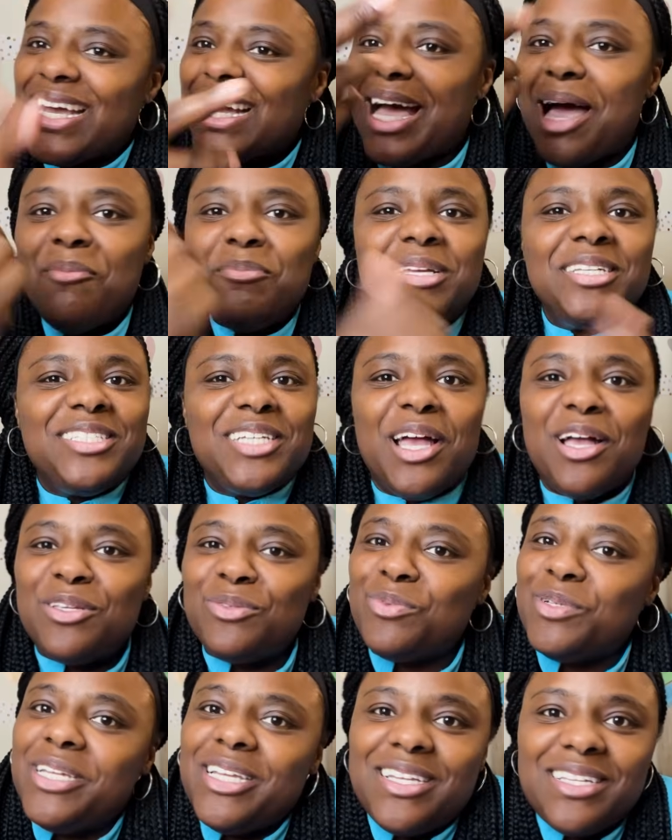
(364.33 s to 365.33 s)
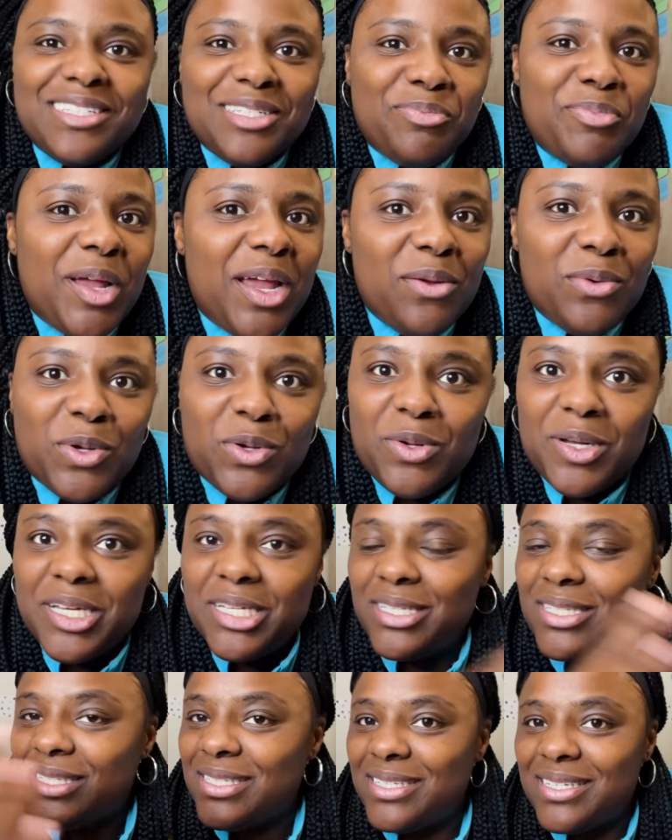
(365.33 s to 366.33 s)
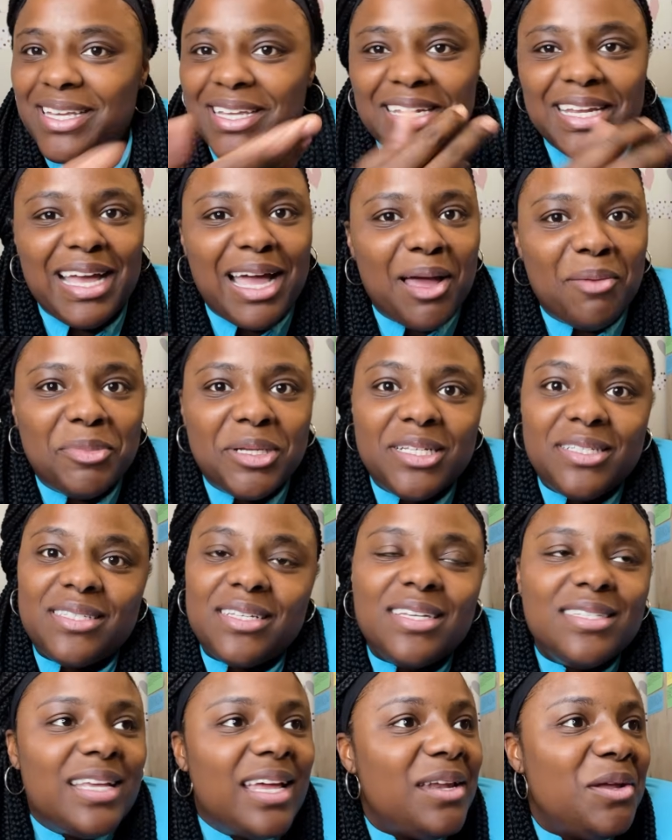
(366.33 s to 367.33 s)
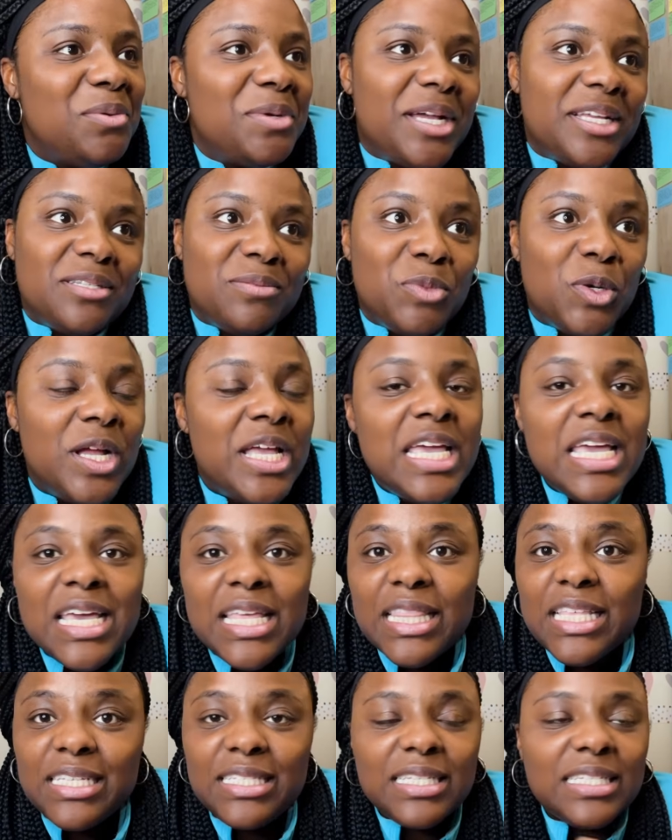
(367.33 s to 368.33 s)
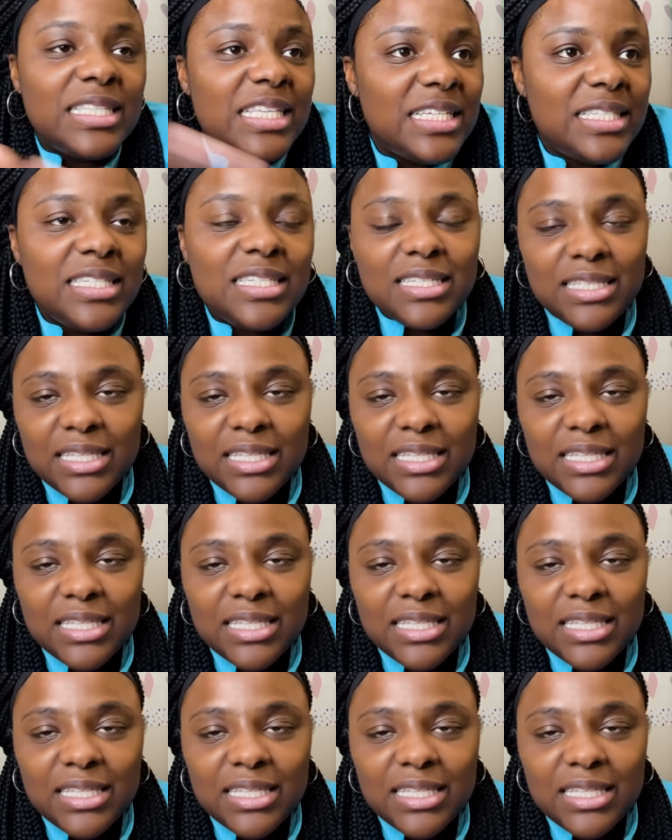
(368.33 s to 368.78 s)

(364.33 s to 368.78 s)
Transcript: Comment y'all's ridiculous parent requests in the comments, cause I know we got some more. This is